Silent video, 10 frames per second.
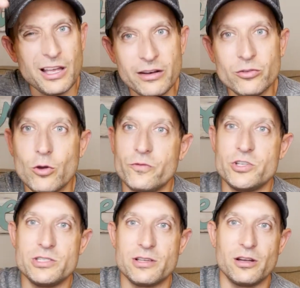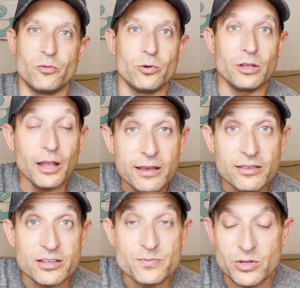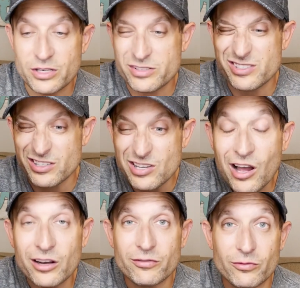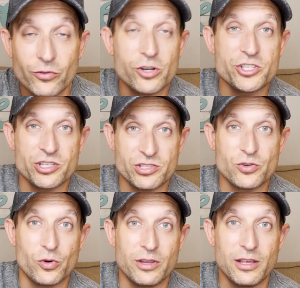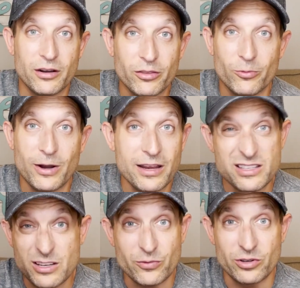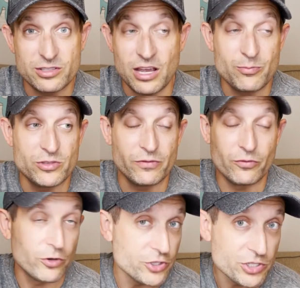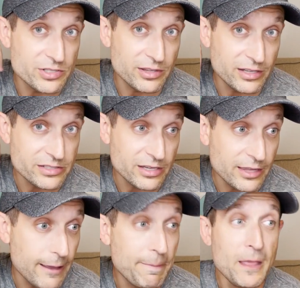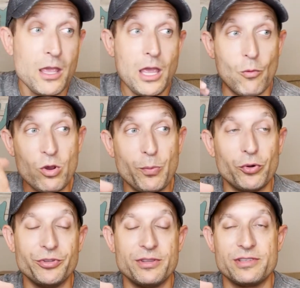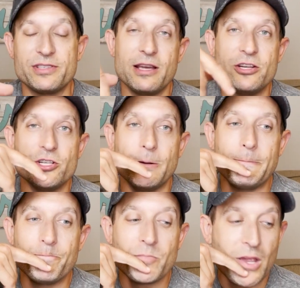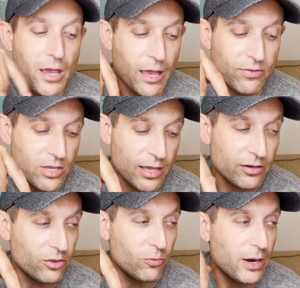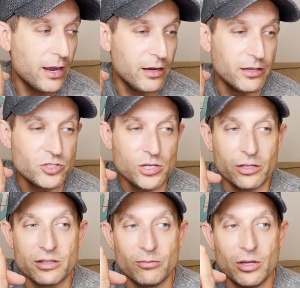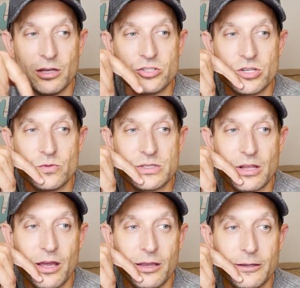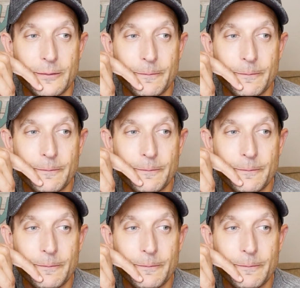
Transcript: I don't know if she's gonna really like this because there's a ton of inversions toward the end of the ride, different types of inversions and things like that. And we pulled in the station at the end of the ride, and she looked at me and she was like,